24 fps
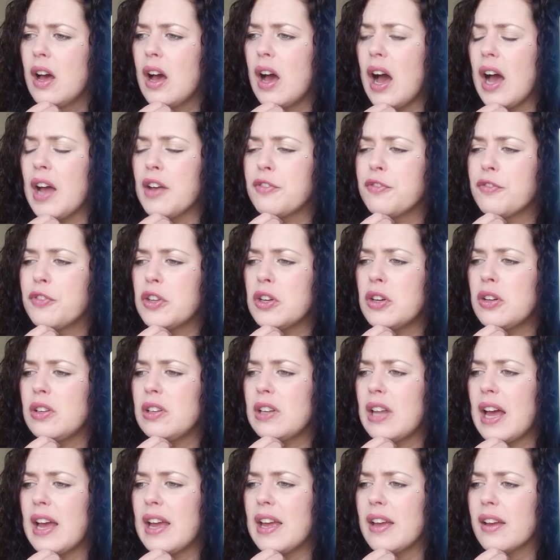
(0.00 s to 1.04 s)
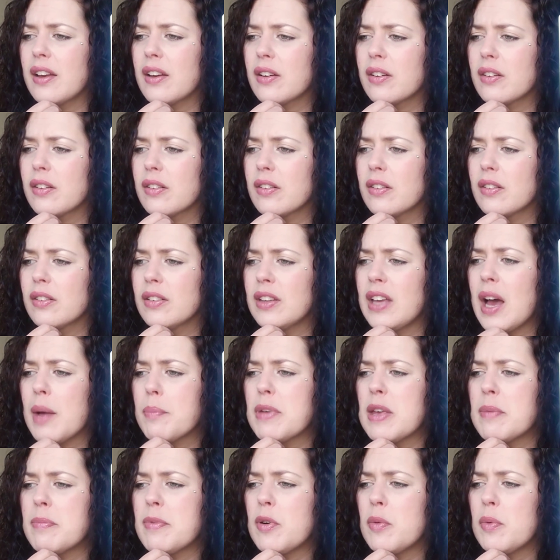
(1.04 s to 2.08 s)
I feel like, yeah,
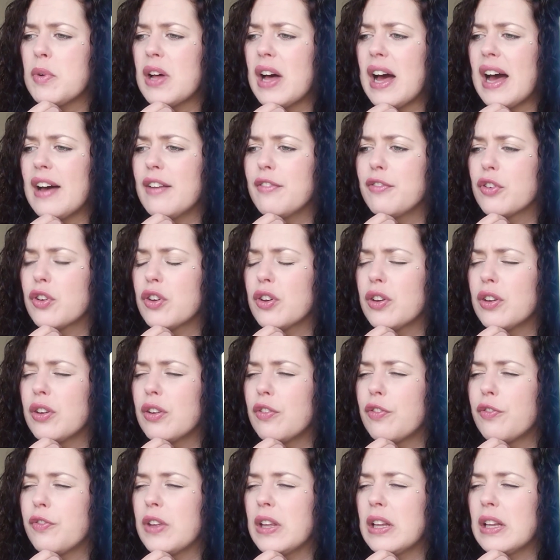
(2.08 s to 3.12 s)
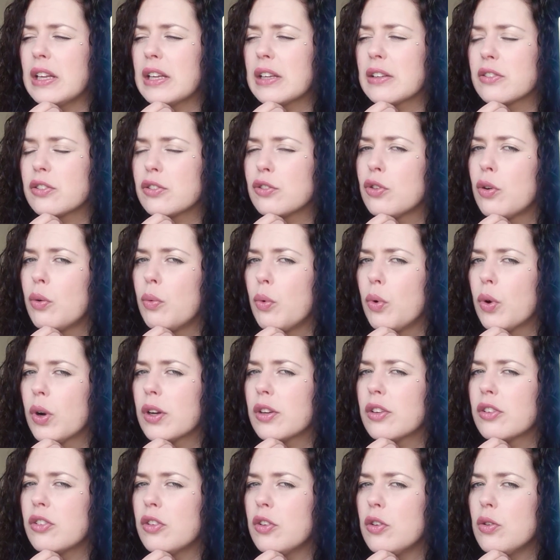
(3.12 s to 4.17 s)
people will have good feelings
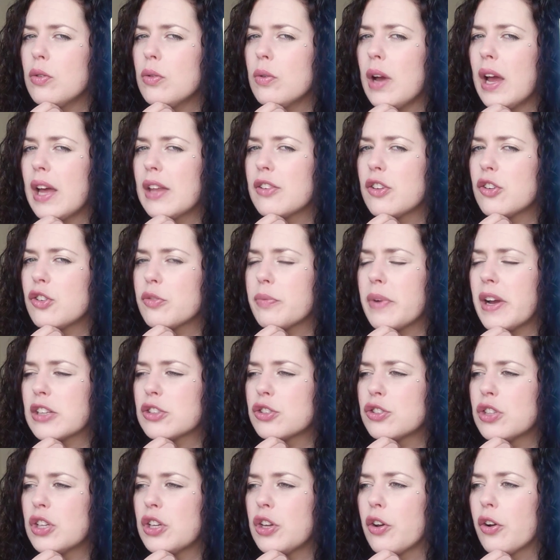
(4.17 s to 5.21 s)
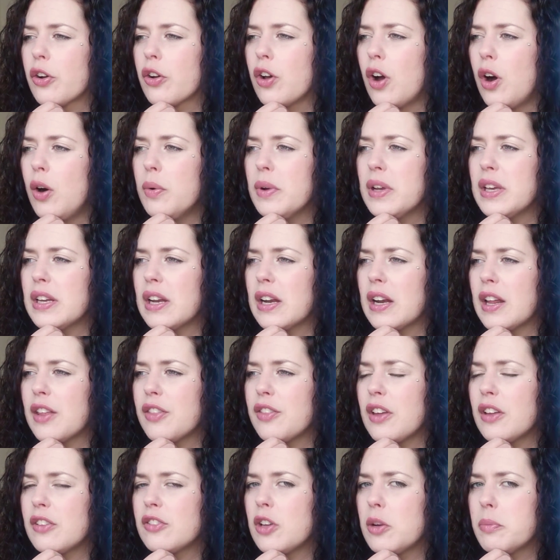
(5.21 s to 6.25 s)
towards you and the direction that you're going. And I
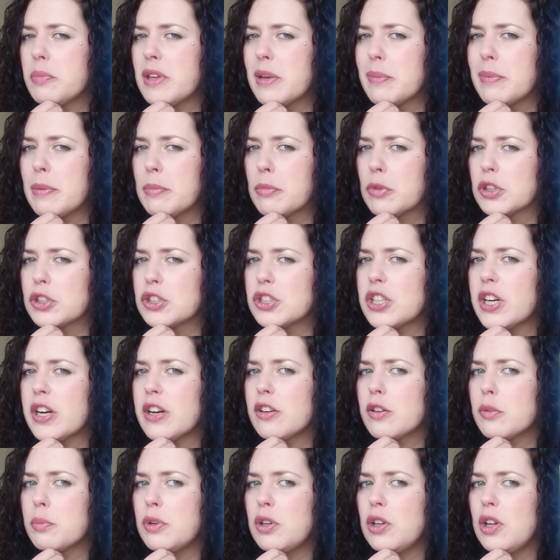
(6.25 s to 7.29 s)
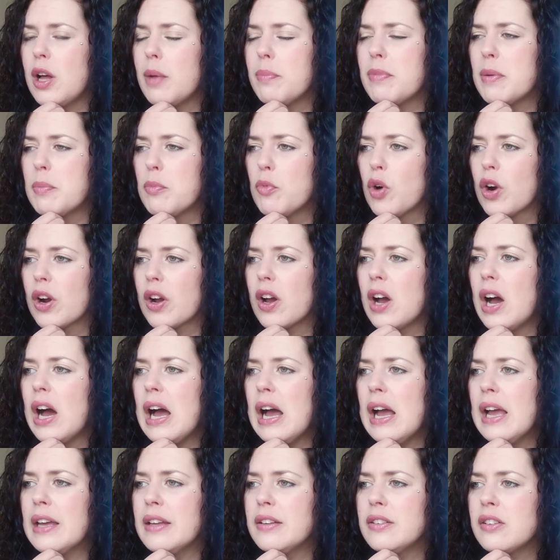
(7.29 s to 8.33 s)
think they'll be a bit more charitable, a bit more
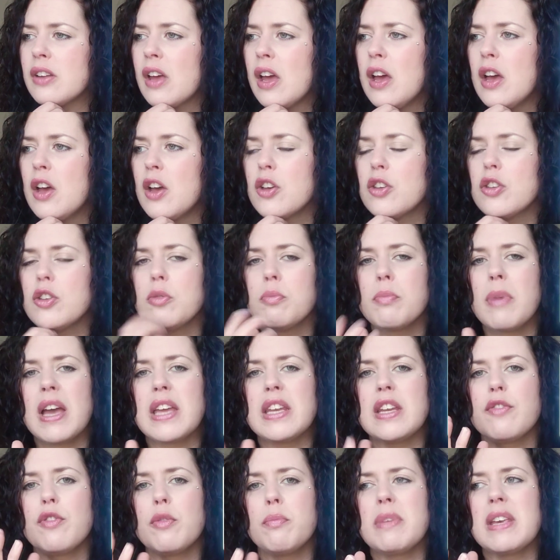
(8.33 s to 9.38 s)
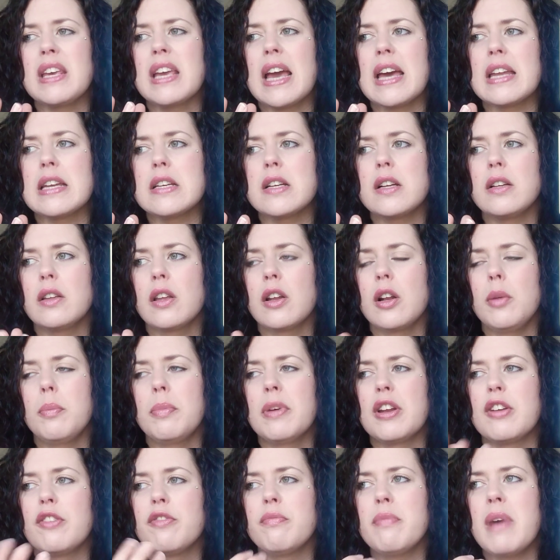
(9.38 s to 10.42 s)
kind. You might even be getting a little
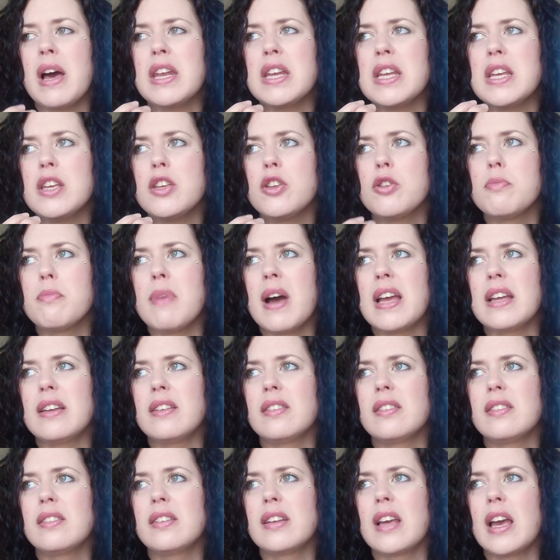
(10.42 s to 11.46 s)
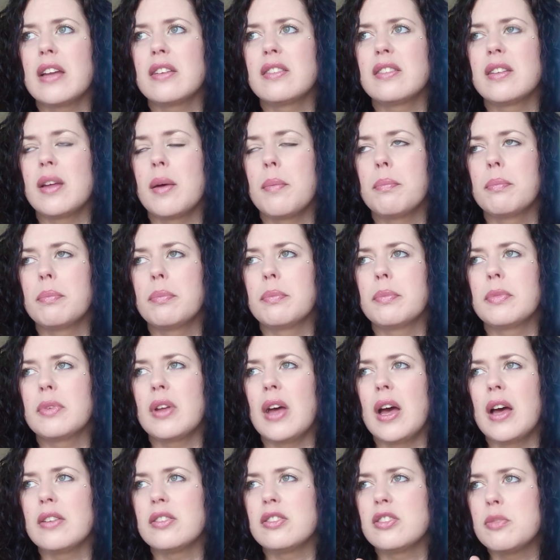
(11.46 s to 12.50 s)
bit of money. You might get some
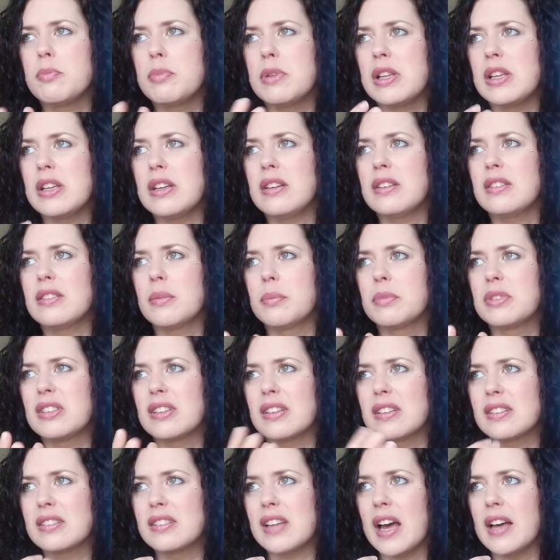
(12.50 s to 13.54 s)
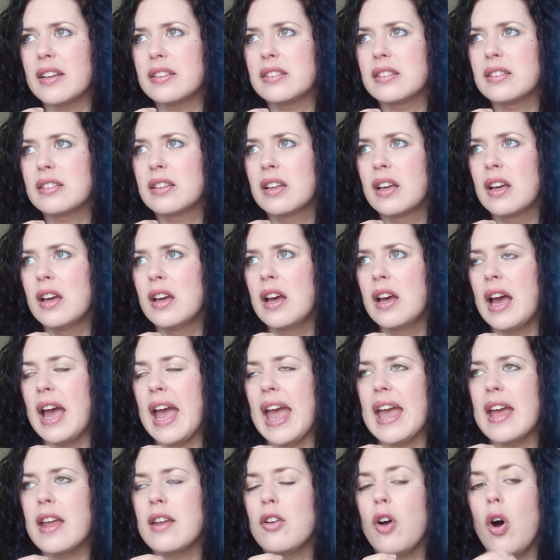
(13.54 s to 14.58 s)
stability, some success.
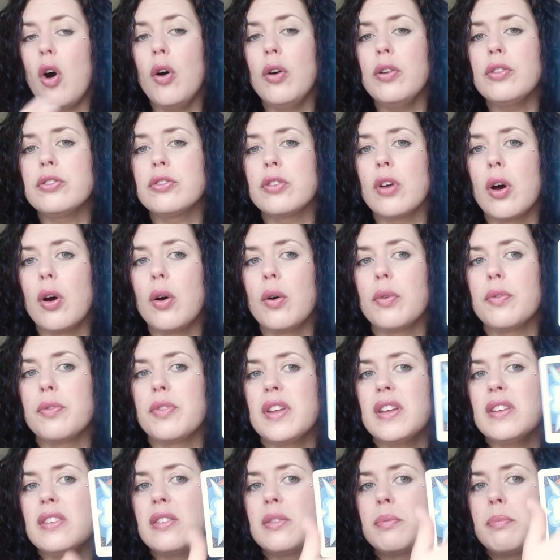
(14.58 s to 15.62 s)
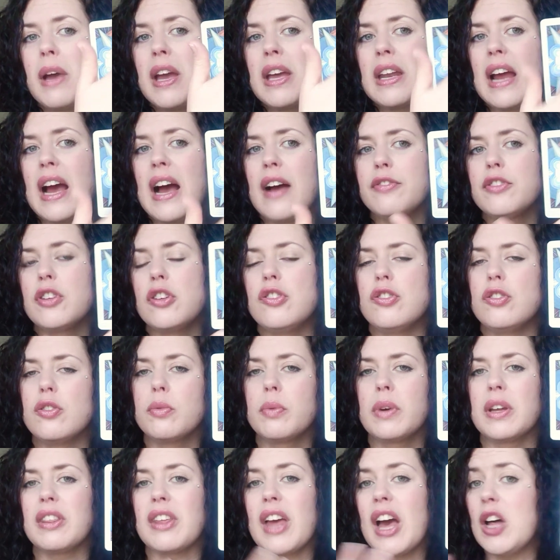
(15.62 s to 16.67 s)
And also, this might have to do
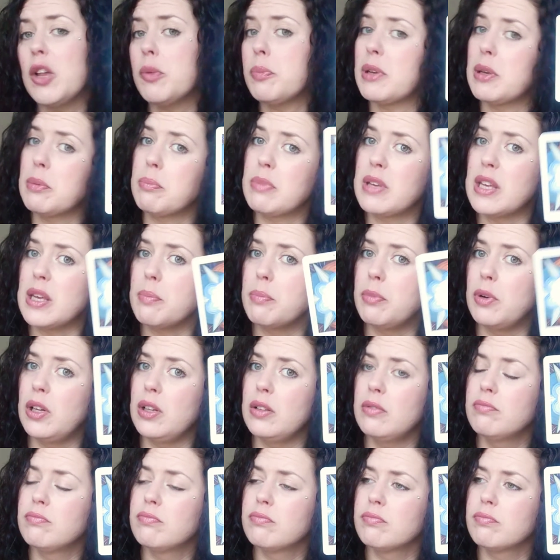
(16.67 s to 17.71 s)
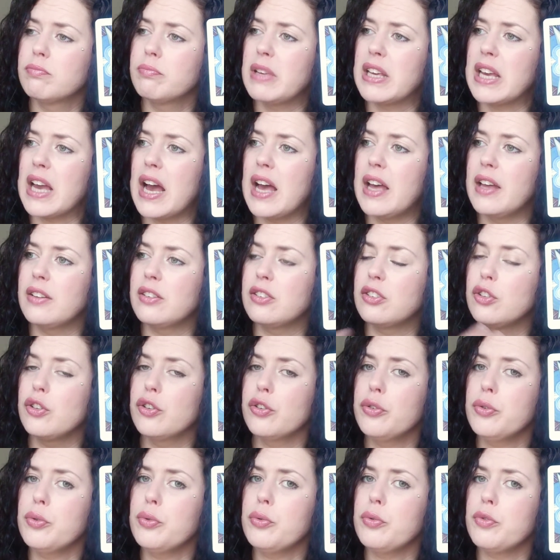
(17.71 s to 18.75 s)
with helping people because
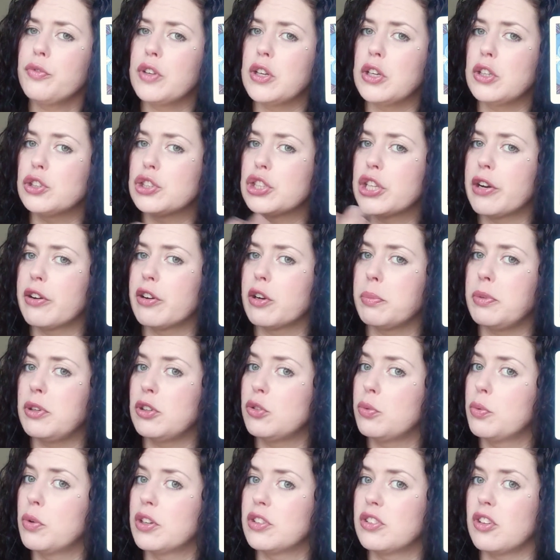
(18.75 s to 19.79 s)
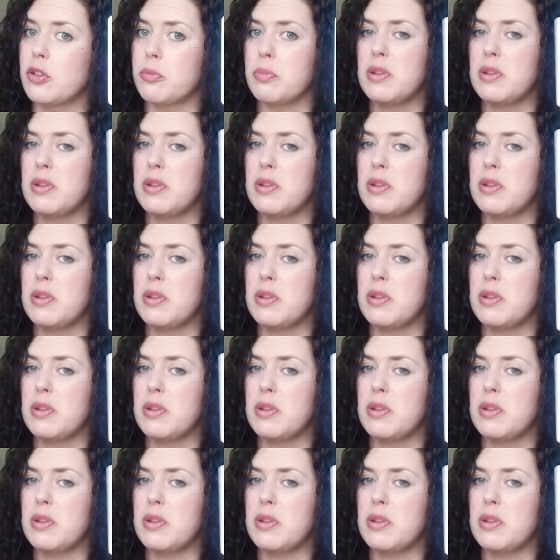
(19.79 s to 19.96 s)
you feel charitable towards other